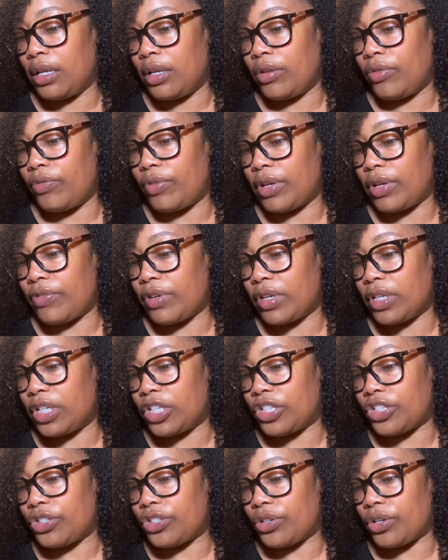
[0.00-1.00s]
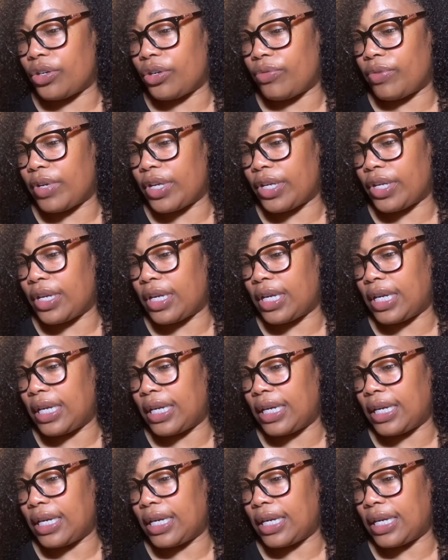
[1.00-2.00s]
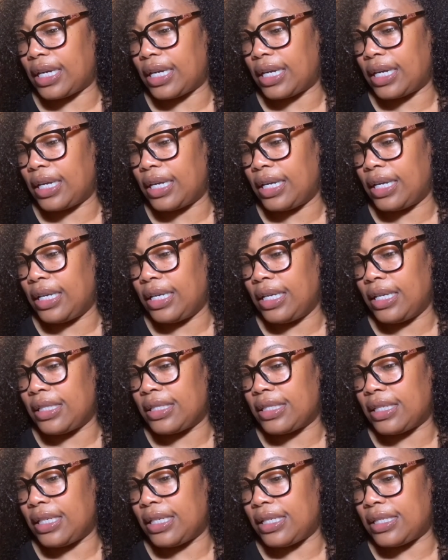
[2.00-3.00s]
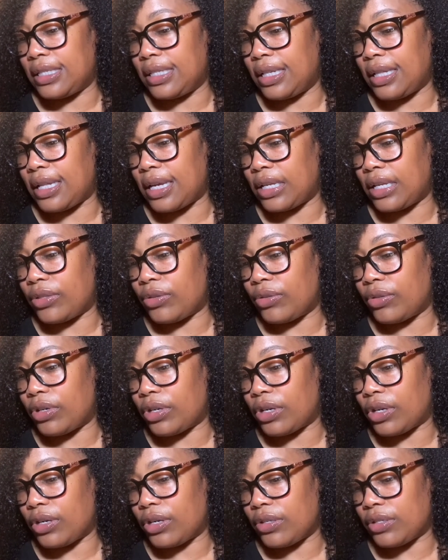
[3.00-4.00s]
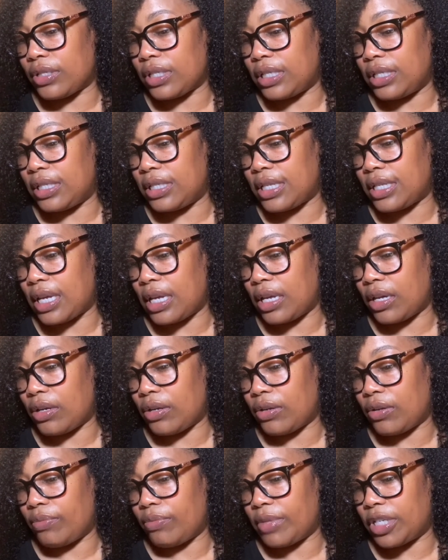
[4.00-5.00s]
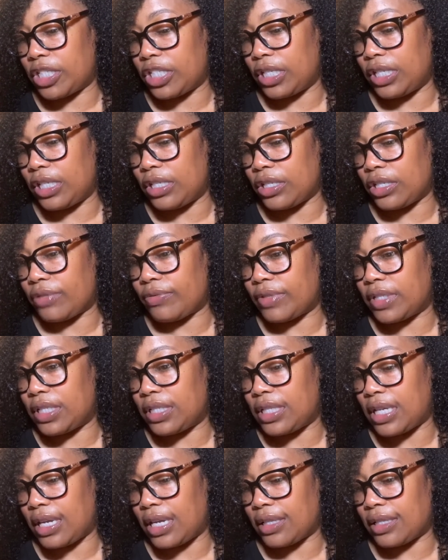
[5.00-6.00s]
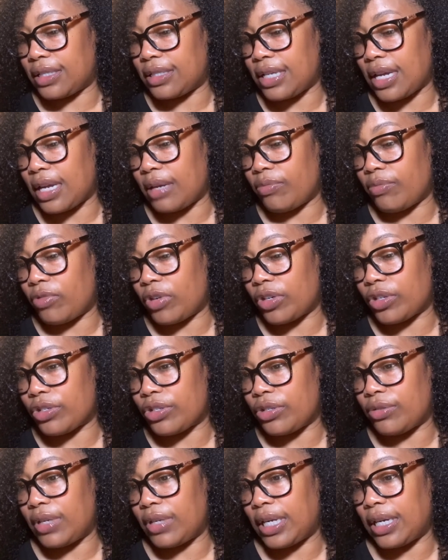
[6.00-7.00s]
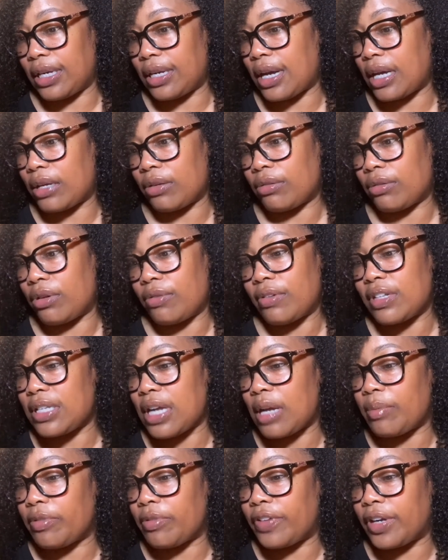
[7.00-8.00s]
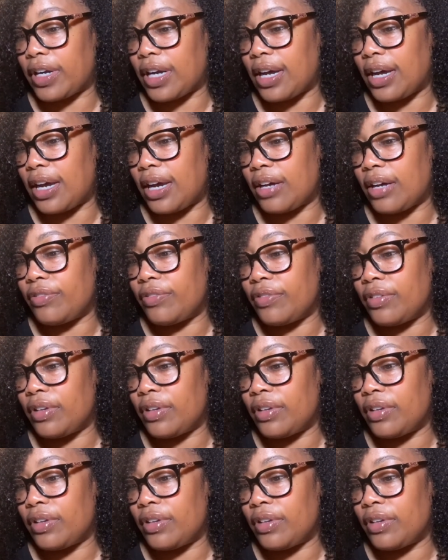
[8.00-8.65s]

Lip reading: Favorite conditioner will wet your hair to easily glide through the curls and detangle. Much easier when detangling type 1 or 2 hair. I don't know what type of hair I have.